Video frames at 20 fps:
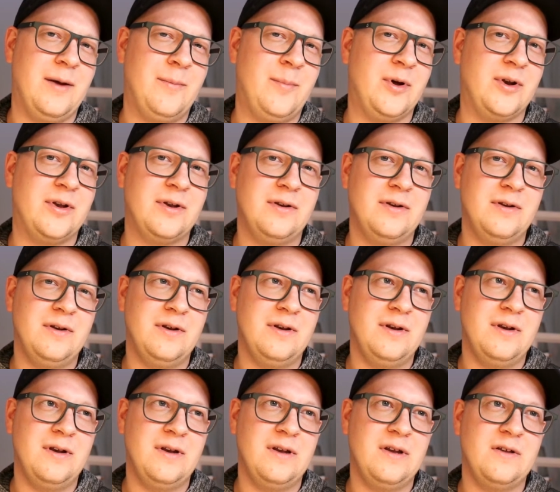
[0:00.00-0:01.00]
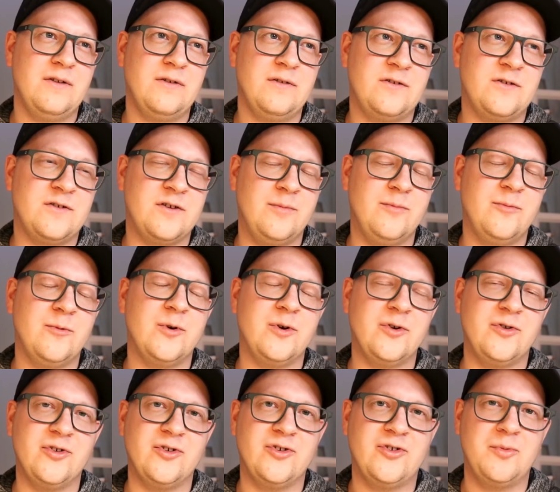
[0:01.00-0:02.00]
but some
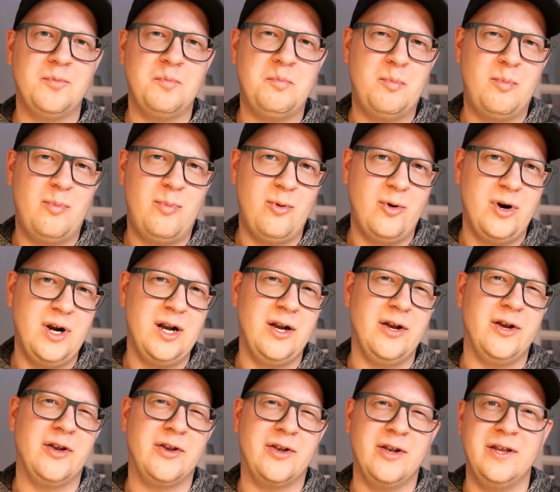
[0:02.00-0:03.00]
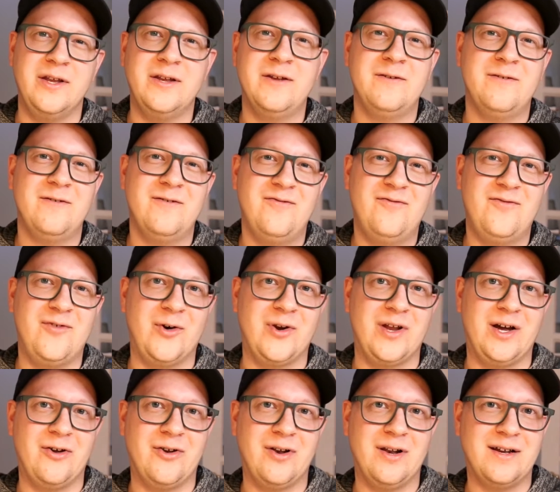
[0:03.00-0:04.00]
were just brilliantly
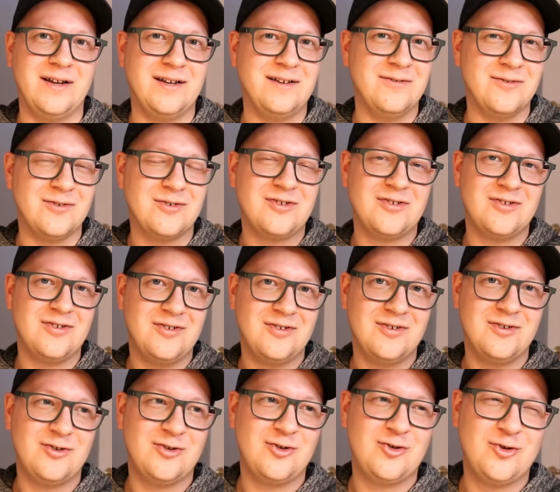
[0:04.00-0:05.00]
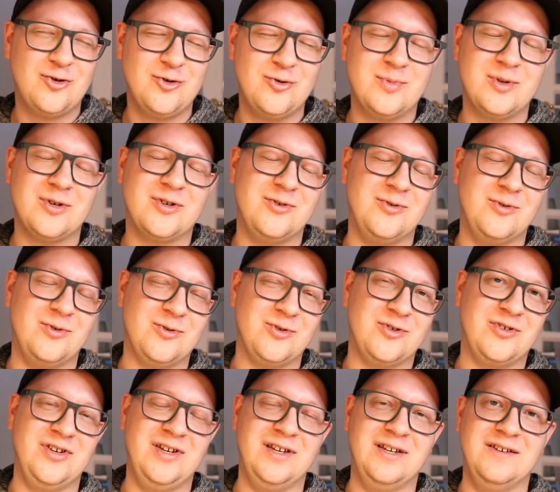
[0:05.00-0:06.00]
thought out. Like it was super cool
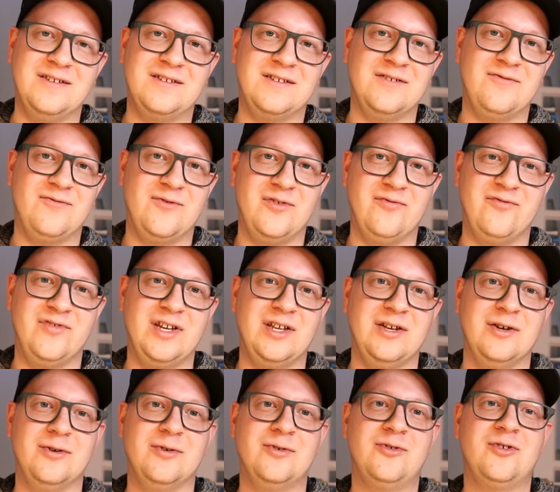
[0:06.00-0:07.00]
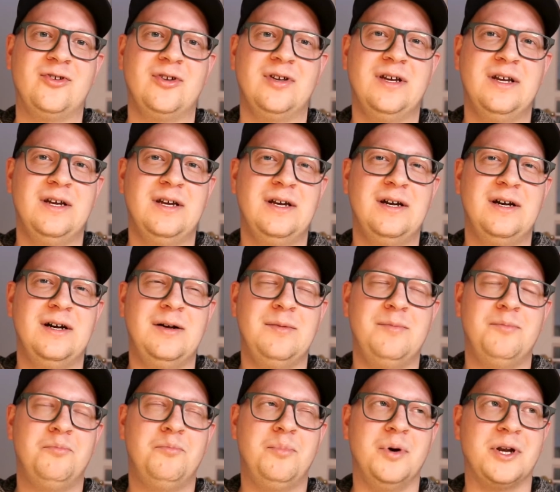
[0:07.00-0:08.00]
to see these different videos.
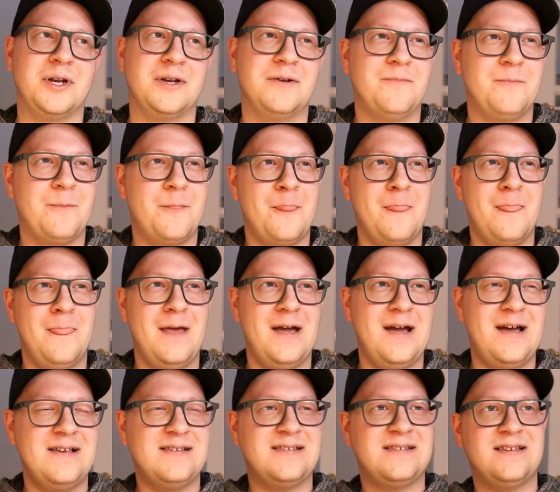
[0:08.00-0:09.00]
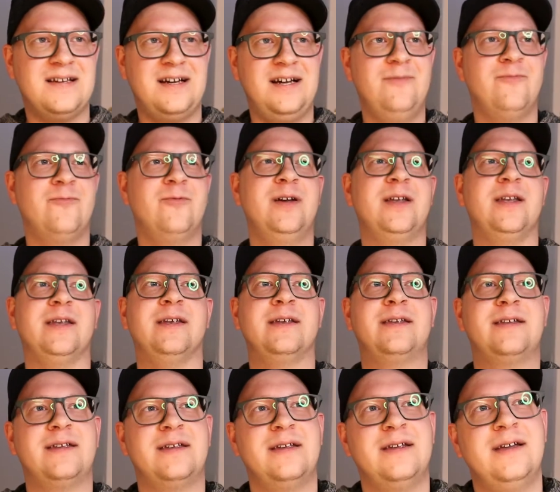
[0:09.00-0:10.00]
But as time
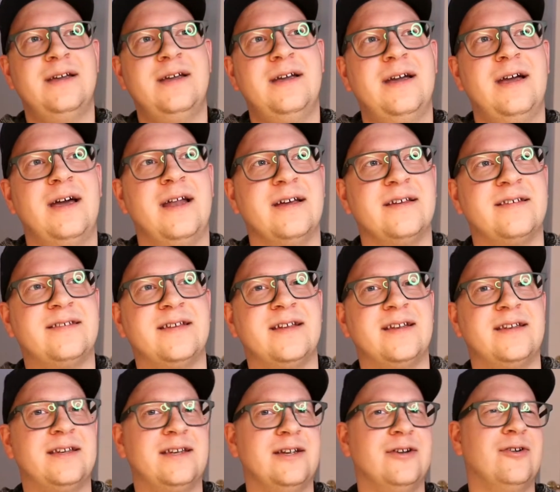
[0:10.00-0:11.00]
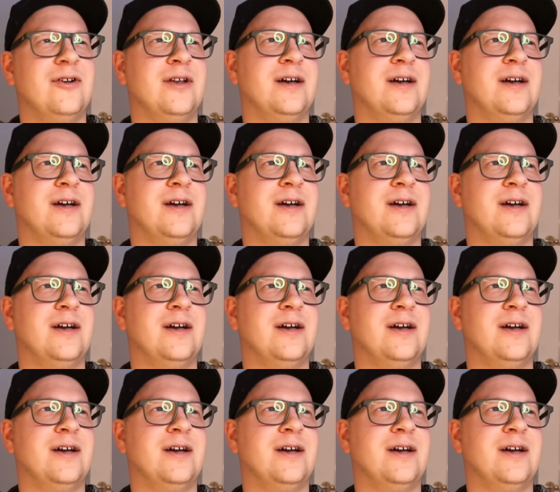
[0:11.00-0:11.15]
went, I sat there